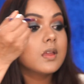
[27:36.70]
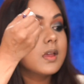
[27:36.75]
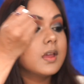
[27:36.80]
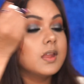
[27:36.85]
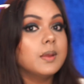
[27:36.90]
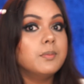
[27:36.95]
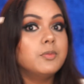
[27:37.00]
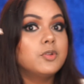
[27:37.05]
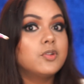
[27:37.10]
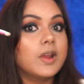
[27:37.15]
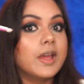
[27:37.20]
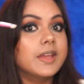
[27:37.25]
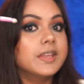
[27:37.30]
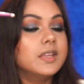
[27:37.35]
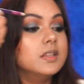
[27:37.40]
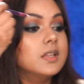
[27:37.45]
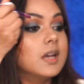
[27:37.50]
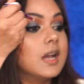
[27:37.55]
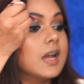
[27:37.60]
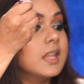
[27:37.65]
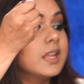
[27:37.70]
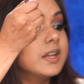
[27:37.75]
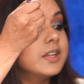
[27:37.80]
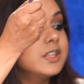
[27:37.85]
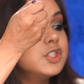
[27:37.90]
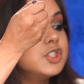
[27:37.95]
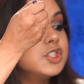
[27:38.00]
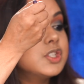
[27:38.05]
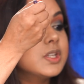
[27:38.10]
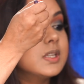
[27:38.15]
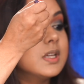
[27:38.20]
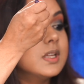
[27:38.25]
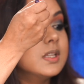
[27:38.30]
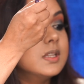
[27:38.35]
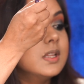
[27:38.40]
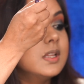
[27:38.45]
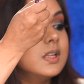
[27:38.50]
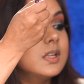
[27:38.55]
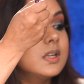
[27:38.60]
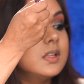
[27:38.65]
And I'm dragging the highlighting shade a
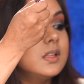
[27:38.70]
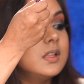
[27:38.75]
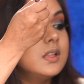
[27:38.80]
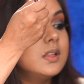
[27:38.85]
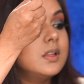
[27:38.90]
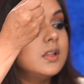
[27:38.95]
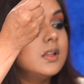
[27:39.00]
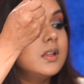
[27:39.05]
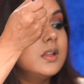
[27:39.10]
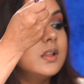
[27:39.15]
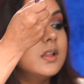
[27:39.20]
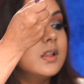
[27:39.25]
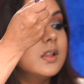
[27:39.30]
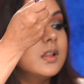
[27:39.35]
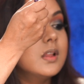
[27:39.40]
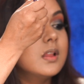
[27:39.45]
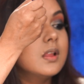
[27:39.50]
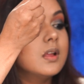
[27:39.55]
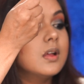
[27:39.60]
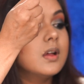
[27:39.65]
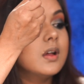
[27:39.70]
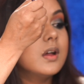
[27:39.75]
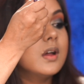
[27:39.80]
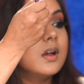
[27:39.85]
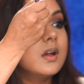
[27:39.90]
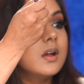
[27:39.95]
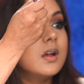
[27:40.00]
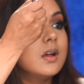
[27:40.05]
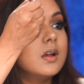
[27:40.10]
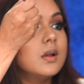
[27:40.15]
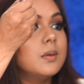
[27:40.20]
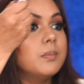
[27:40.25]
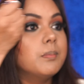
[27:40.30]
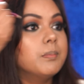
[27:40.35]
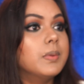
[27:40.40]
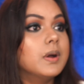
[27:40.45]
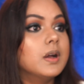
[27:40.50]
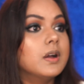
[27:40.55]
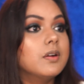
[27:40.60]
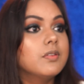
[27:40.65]
little
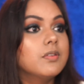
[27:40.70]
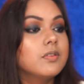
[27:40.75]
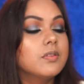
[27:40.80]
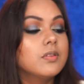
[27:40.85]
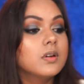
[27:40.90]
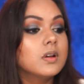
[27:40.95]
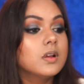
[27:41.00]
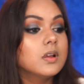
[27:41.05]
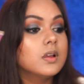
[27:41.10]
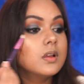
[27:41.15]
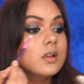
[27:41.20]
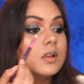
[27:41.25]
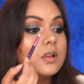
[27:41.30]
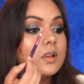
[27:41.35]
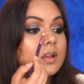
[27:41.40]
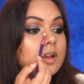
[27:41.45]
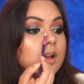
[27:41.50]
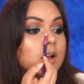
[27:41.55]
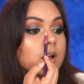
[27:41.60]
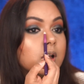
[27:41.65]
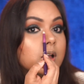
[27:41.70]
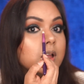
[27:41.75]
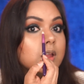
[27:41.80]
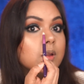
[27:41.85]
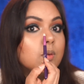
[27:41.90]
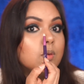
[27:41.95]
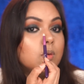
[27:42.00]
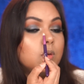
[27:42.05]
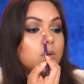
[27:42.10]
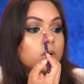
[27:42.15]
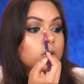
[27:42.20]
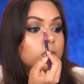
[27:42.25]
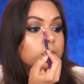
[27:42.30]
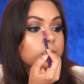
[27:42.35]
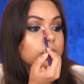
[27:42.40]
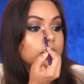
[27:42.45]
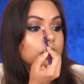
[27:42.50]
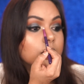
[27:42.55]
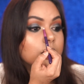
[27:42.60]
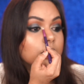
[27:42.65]
above. I
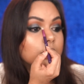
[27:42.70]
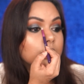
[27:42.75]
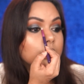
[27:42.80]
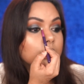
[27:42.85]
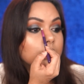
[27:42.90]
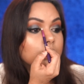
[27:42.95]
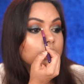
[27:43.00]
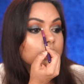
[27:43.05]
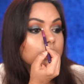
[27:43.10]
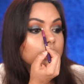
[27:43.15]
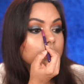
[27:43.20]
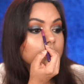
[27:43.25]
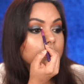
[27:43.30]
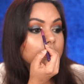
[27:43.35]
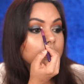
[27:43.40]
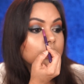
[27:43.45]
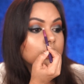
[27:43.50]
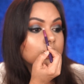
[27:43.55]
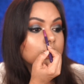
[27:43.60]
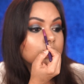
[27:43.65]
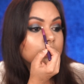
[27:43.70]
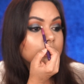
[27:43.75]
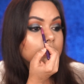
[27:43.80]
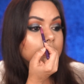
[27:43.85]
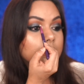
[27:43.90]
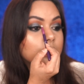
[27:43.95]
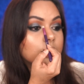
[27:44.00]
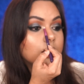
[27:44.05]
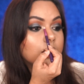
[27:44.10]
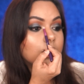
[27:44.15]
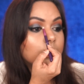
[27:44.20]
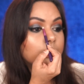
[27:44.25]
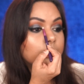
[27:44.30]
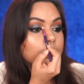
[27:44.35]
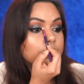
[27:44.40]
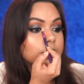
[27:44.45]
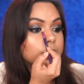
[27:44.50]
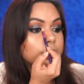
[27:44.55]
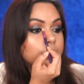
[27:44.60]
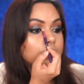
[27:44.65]
hope the
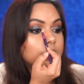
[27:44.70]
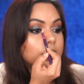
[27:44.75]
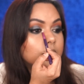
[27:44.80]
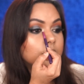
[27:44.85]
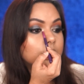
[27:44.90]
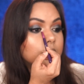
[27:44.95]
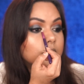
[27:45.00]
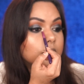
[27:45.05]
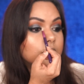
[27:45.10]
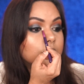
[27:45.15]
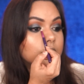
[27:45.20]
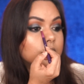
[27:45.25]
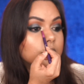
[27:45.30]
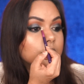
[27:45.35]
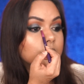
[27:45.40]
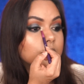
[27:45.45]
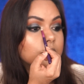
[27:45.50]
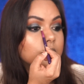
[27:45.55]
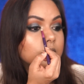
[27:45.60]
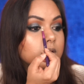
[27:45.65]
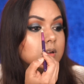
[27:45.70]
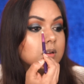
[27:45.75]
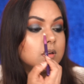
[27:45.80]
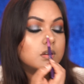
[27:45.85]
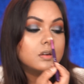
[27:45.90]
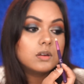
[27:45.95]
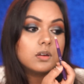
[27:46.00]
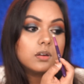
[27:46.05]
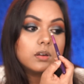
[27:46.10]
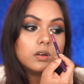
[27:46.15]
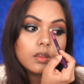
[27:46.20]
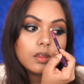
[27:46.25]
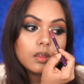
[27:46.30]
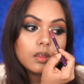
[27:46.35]
camera is picking the color.